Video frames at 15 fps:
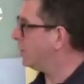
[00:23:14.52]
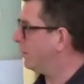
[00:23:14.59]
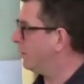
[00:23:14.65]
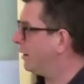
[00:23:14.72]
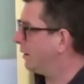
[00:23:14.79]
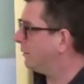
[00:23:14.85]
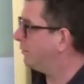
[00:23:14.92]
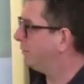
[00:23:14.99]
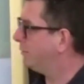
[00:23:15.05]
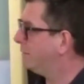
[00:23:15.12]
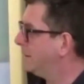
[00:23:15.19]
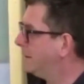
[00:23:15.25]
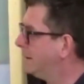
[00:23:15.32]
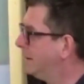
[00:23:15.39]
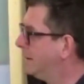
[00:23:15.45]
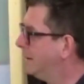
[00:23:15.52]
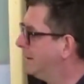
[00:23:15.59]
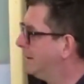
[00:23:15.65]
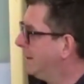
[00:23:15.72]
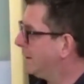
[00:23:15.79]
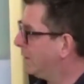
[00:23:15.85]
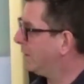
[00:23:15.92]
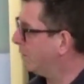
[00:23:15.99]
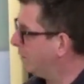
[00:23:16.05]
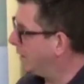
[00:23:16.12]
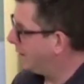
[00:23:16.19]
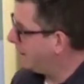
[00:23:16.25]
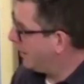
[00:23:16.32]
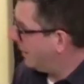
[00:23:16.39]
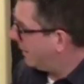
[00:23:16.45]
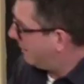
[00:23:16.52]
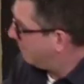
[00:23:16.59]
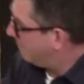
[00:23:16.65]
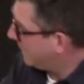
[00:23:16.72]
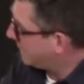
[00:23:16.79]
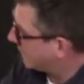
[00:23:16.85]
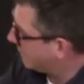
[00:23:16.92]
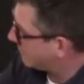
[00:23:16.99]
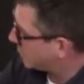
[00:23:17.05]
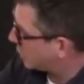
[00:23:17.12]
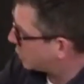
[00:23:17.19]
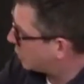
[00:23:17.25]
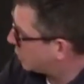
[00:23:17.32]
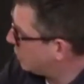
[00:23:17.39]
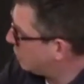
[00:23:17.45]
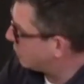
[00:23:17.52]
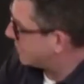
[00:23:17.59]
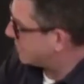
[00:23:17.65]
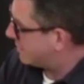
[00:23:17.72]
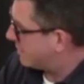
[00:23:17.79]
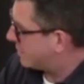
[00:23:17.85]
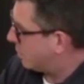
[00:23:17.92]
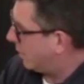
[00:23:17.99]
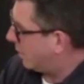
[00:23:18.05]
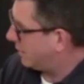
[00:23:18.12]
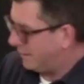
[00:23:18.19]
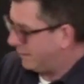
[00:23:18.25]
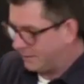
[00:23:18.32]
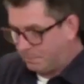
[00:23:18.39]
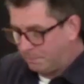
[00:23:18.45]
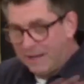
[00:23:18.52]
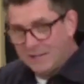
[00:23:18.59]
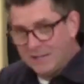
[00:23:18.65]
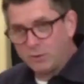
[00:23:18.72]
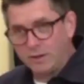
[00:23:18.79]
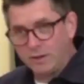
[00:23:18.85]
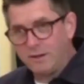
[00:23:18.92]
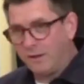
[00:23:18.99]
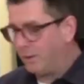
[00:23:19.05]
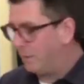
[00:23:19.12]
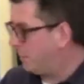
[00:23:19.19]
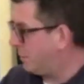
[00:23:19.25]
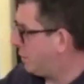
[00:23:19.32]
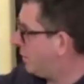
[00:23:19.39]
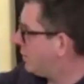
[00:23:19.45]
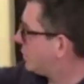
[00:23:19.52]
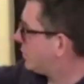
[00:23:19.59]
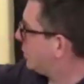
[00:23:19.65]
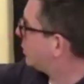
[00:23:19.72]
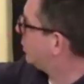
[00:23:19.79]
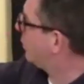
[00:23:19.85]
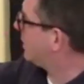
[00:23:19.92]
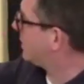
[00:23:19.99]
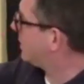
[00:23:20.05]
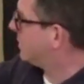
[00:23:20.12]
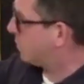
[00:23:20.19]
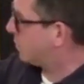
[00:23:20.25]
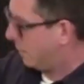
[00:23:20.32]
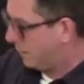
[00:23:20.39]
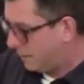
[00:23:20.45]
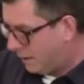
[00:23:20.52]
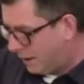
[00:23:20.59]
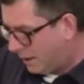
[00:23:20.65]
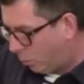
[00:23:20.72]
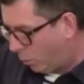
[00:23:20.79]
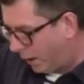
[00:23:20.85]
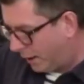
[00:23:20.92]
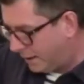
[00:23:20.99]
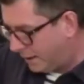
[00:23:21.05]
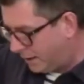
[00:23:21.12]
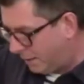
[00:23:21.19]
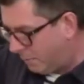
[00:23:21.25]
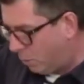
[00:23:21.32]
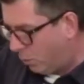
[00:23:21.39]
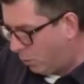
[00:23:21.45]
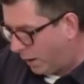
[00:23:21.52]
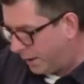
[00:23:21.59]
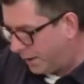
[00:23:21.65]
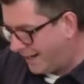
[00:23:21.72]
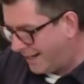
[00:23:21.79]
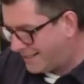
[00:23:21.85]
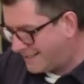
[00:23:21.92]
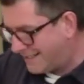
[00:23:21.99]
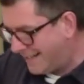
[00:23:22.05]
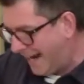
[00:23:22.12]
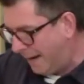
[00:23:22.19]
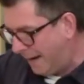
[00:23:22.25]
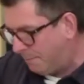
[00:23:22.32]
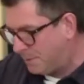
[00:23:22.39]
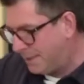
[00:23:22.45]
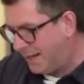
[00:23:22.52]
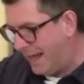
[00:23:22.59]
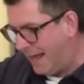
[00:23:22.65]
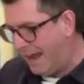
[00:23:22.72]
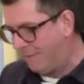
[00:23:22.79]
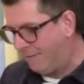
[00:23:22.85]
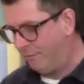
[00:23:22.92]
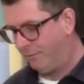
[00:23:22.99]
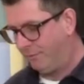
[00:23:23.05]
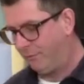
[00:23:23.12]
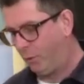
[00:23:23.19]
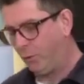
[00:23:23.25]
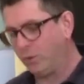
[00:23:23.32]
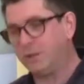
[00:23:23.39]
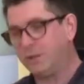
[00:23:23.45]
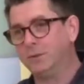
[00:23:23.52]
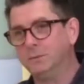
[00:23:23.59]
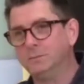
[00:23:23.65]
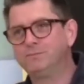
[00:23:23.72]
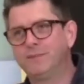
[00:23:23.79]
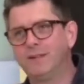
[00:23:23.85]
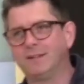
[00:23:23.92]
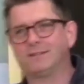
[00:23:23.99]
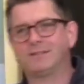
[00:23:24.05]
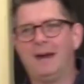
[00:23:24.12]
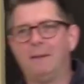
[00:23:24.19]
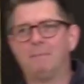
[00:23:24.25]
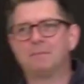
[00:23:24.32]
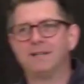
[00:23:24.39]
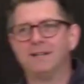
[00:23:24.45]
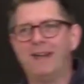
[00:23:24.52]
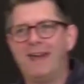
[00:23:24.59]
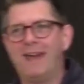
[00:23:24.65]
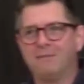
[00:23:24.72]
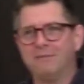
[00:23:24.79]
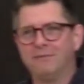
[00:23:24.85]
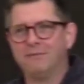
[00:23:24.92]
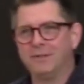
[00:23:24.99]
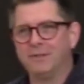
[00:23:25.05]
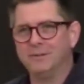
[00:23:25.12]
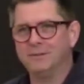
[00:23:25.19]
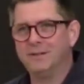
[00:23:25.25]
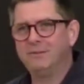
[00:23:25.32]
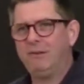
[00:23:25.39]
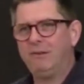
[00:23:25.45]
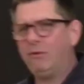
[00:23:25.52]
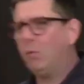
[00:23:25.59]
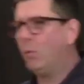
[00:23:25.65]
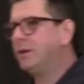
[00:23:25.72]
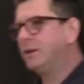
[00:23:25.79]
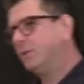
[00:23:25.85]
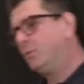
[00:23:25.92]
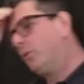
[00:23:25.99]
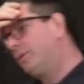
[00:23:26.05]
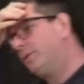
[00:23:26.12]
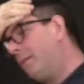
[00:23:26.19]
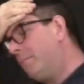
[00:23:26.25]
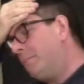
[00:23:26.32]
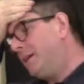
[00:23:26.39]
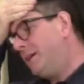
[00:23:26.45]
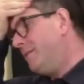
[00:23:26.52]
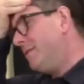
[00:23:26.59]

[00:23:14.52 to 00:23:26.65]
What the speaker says: life. Now, Peter gives us two reasons why. It's based on another, but here's your two reasons why. Number one, it's kept in heaven for you. It's kept in heaven for you. Have you ever wondered what that means?